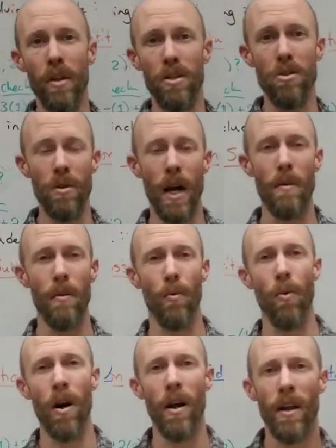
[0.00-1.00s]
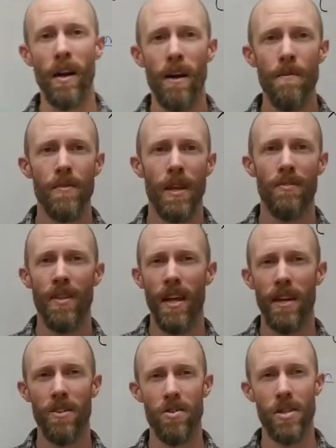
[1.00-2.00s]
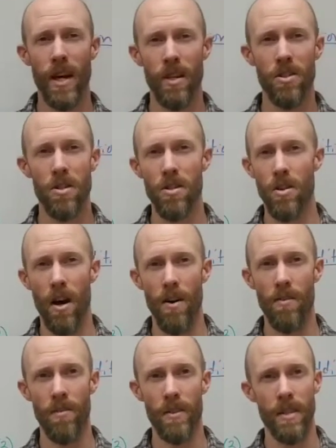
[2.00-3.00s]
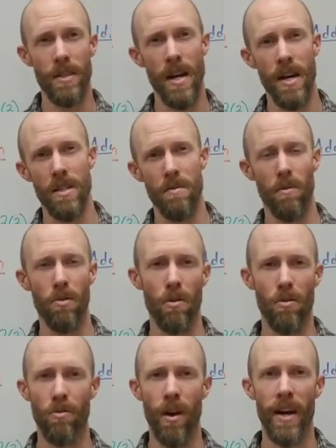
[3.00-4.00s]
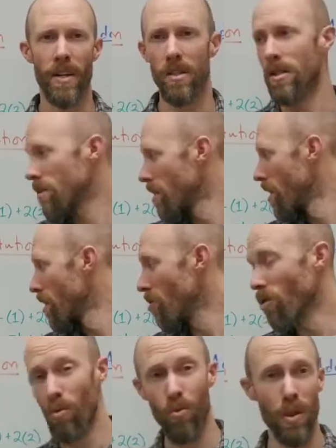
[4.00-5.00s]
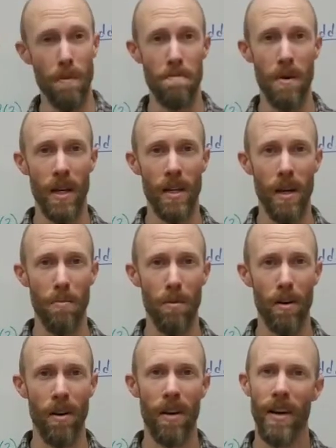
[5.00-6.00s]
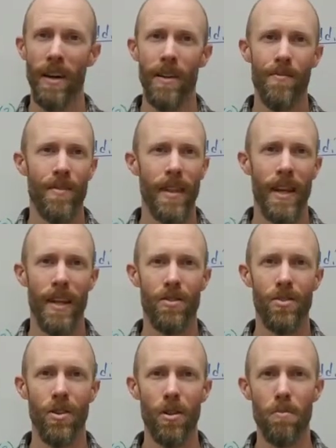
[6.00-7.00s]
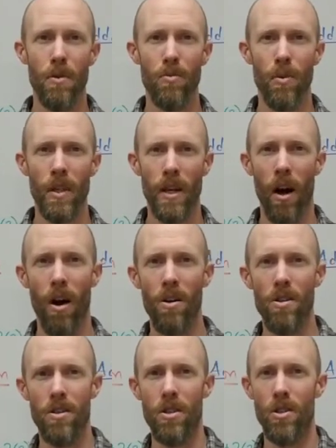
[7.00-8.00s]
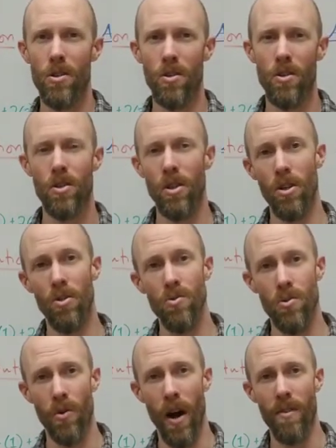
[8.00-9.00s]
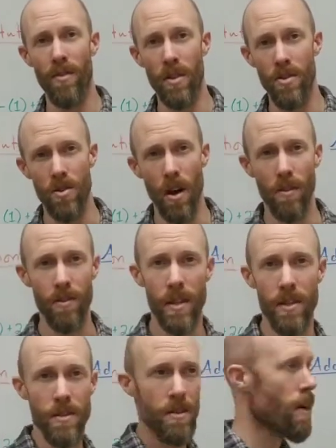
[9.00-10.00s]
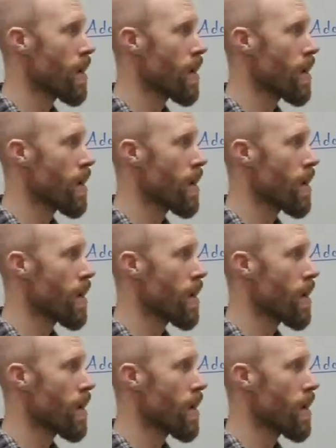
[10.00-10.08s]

2 comma 1, if that intersection is off, if it's a decimal or a fraction or a really big number, it's going to be really hard to use graphing to solve this.